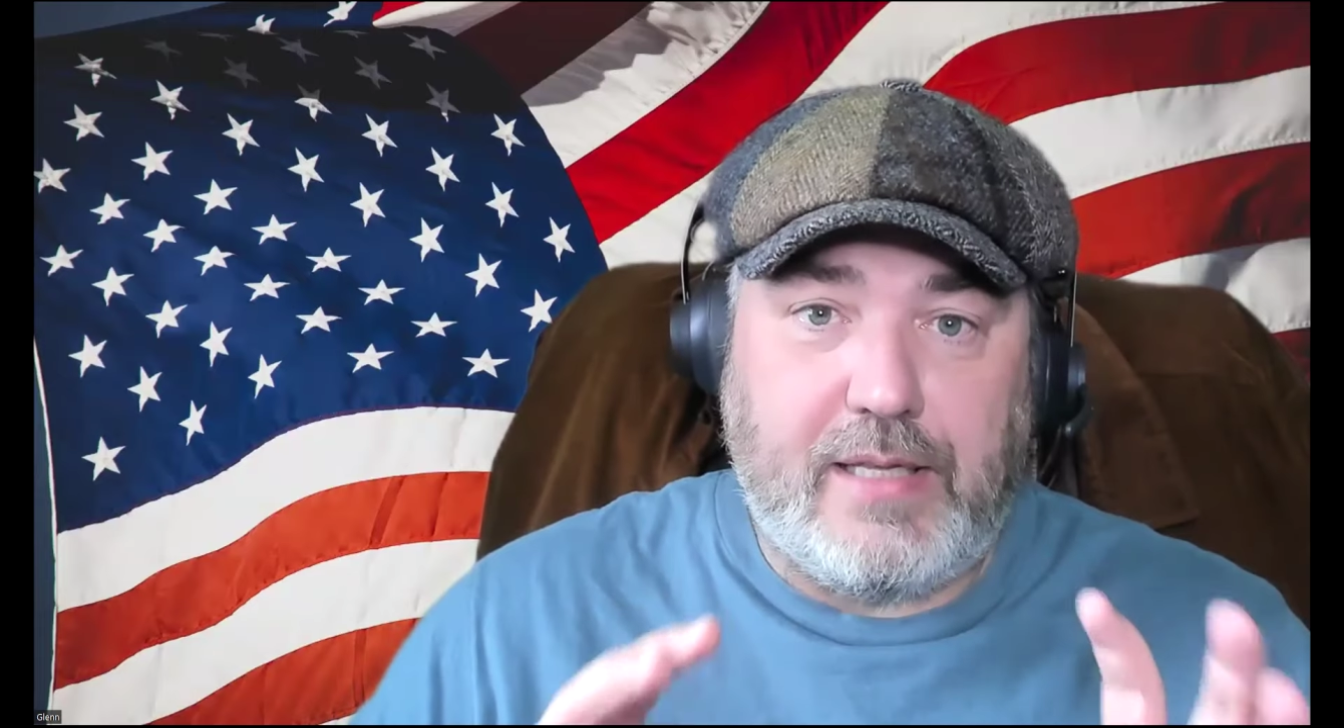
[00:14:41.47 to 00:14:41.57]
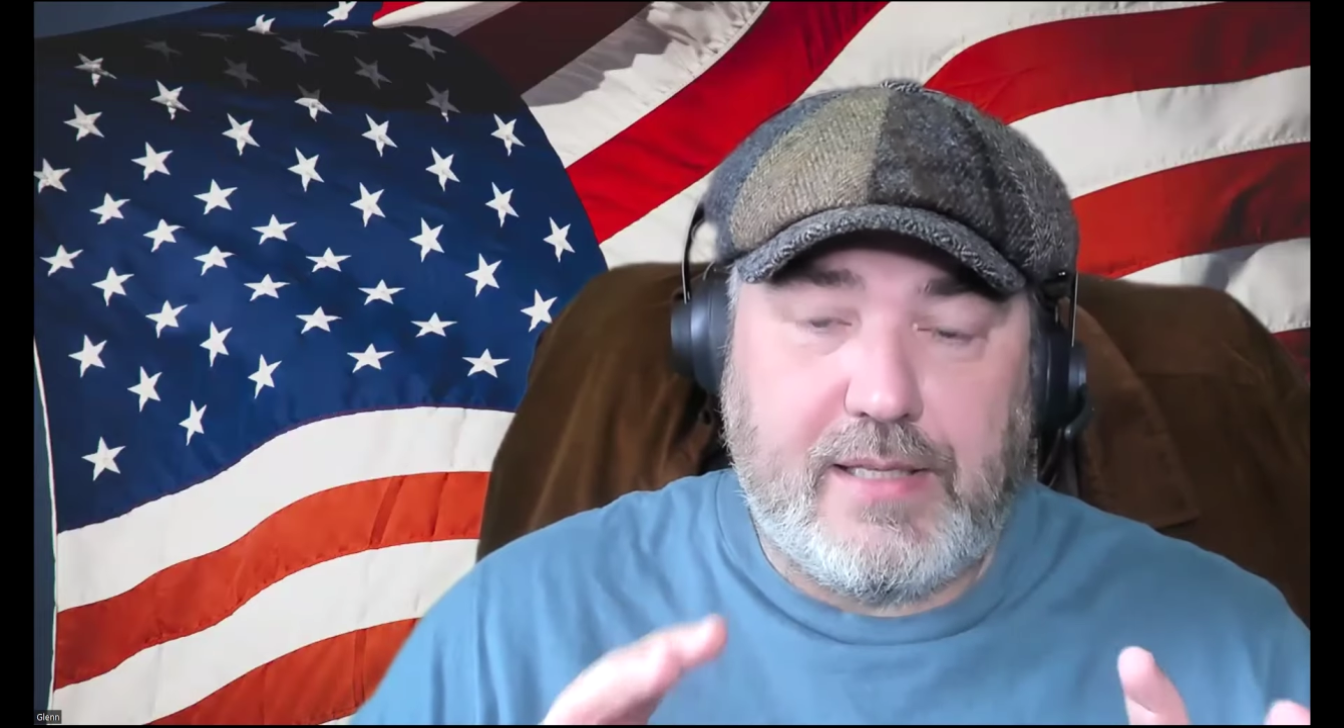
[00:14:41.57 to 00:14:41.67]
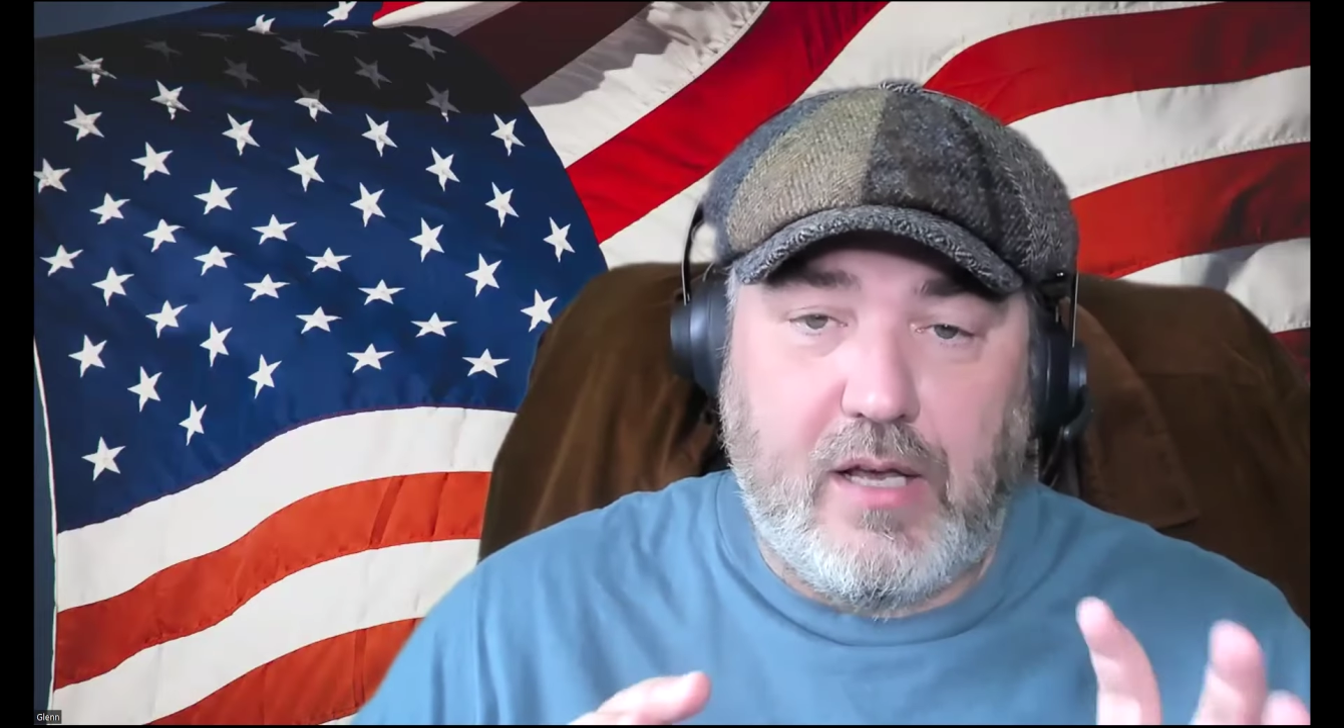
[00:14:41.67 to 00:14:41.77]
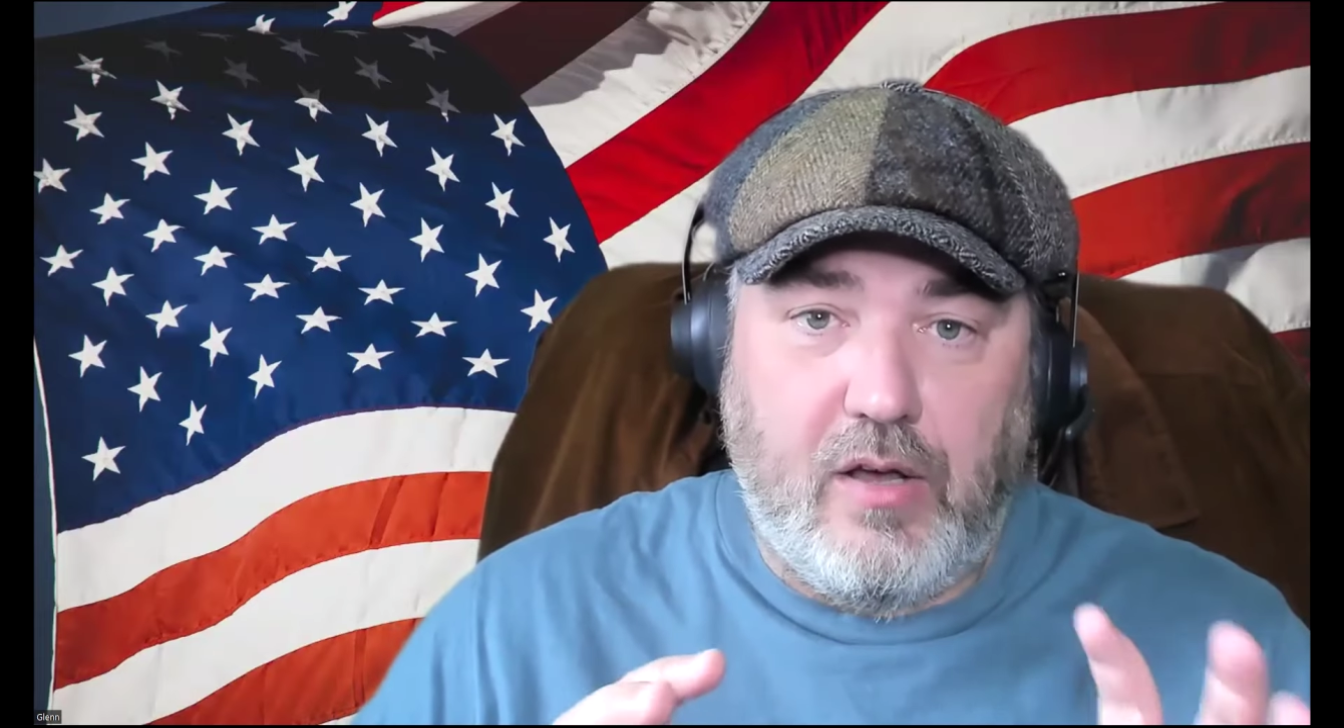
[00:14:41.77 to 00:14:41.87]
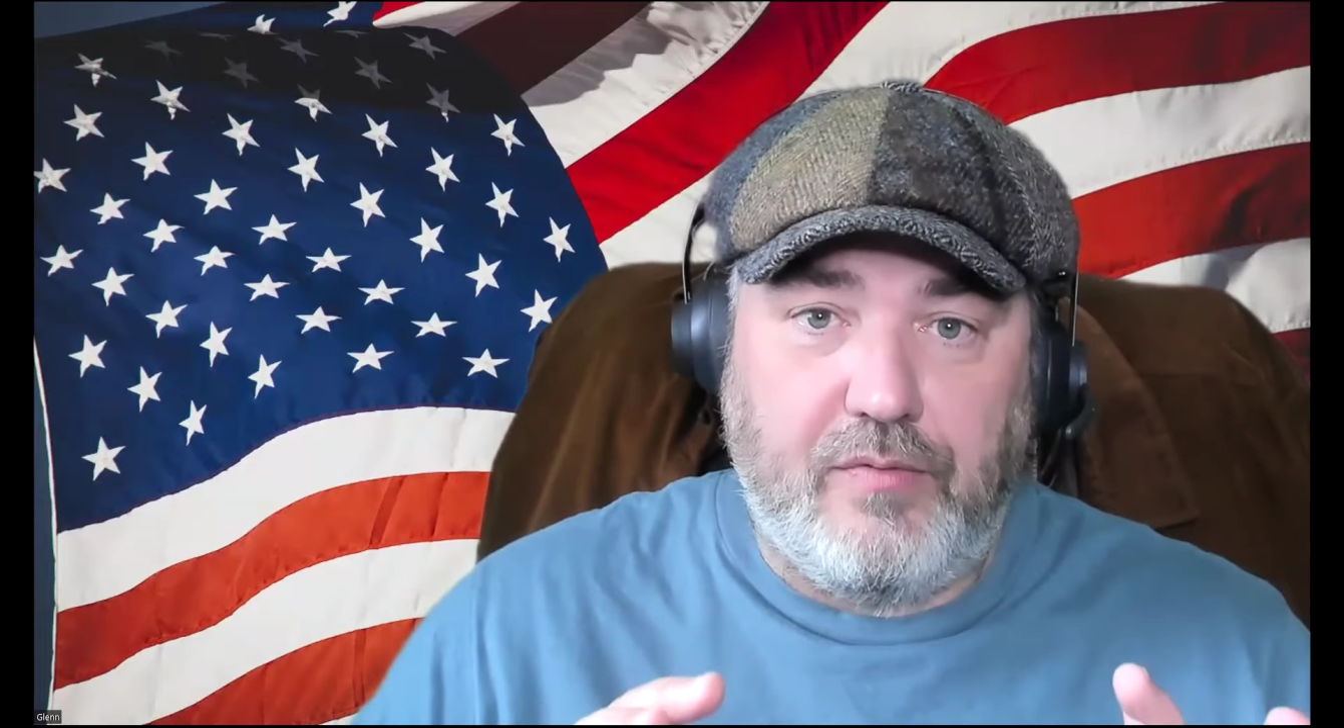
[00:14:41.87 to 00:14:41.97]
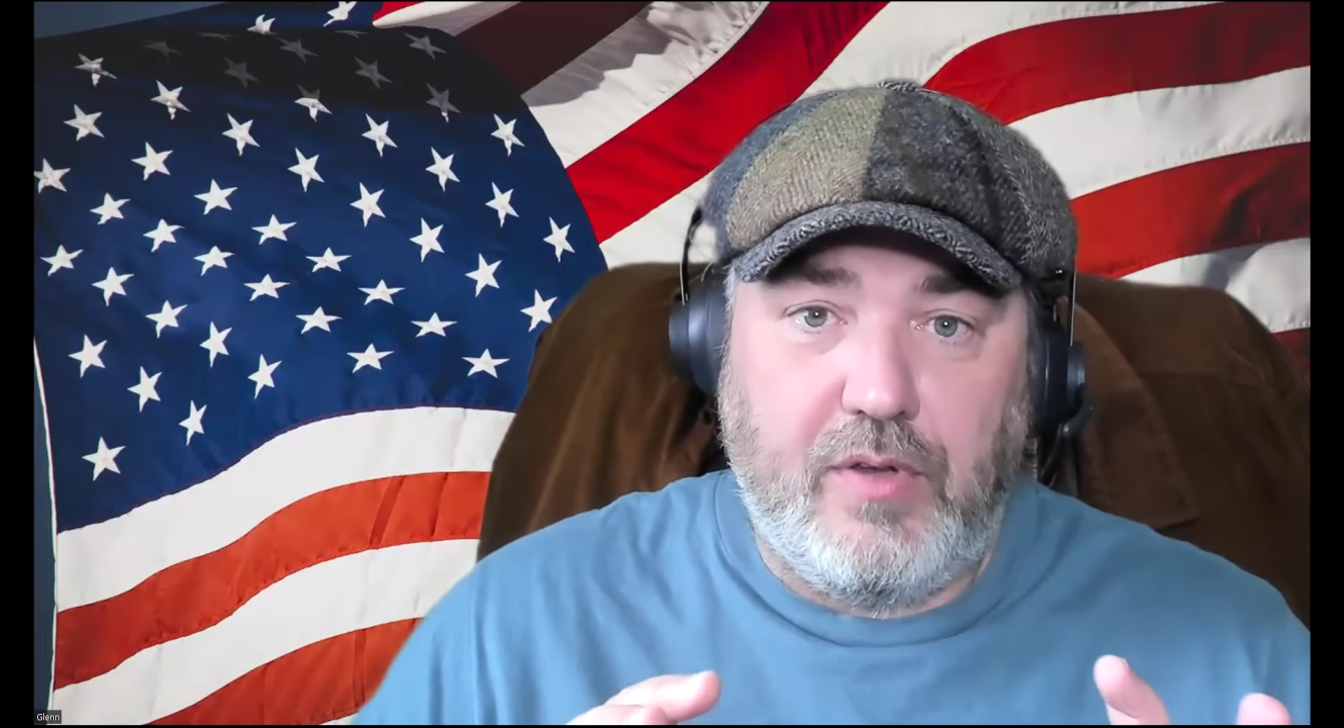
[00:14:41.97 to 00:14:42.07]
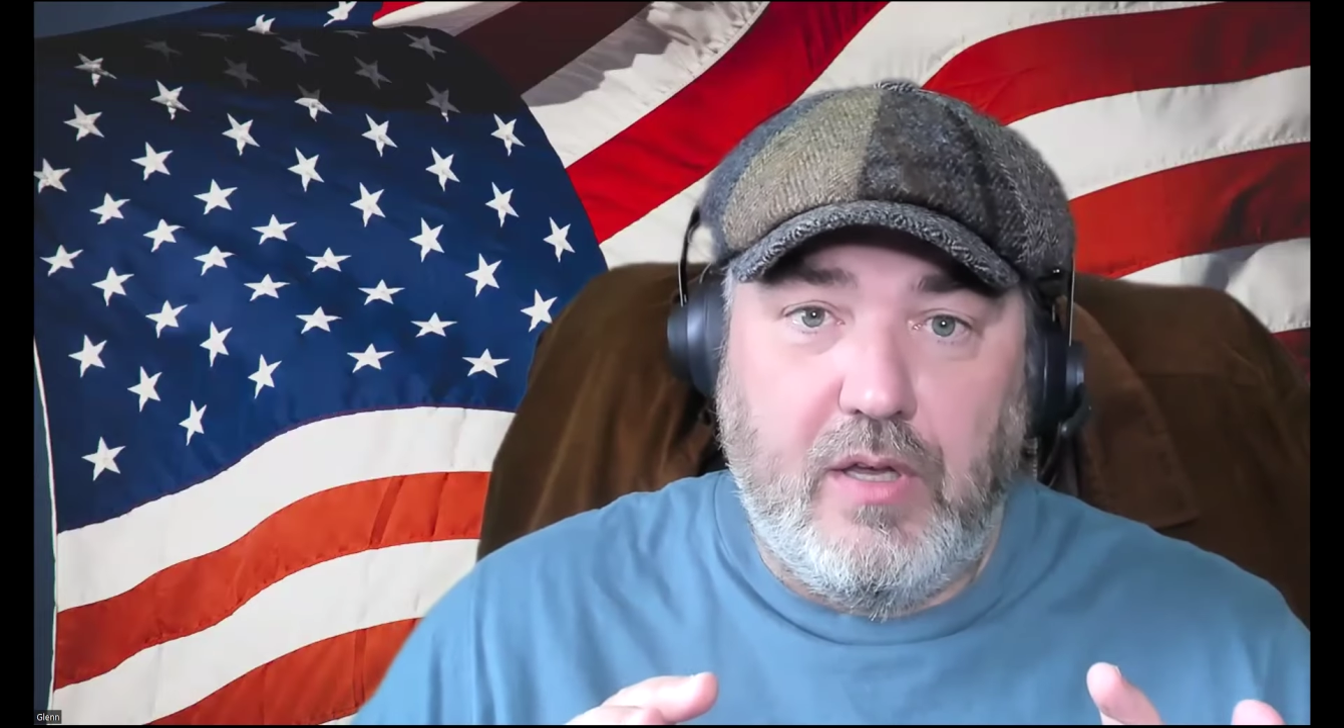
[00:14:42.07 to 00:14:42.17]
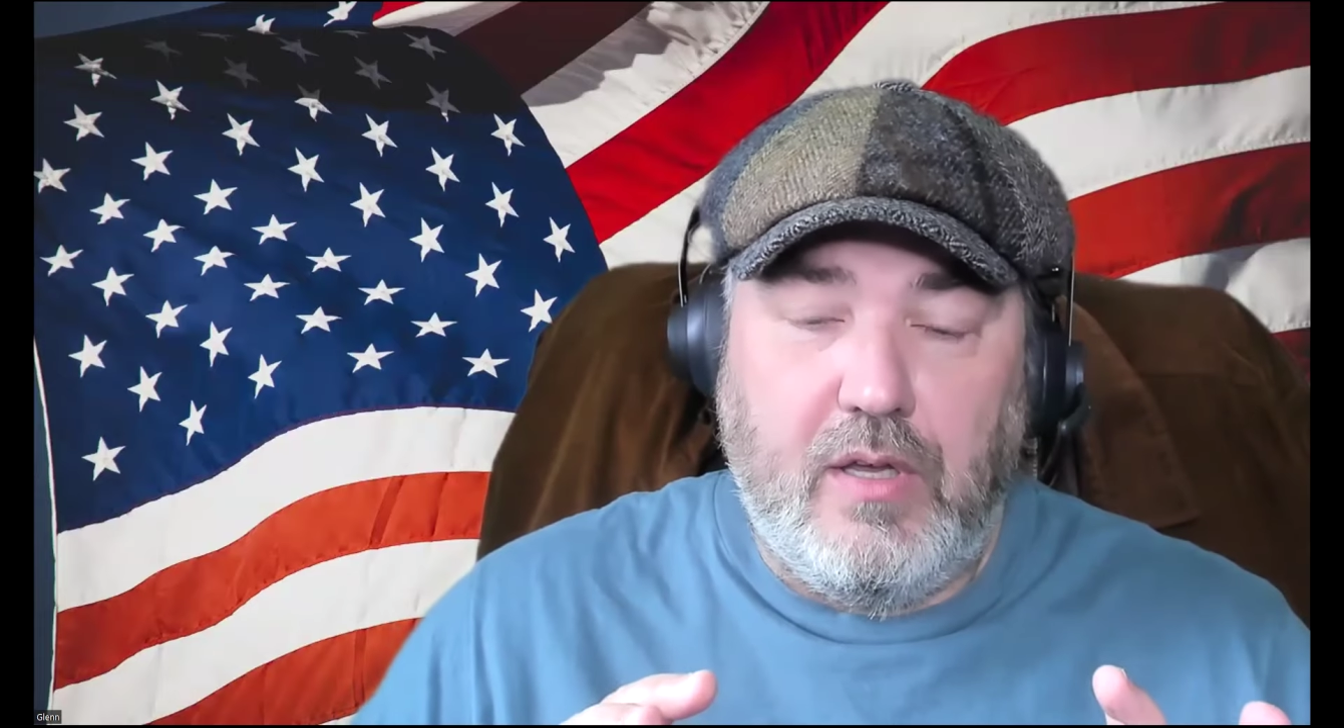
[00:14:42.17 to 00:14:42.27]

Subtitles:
itself,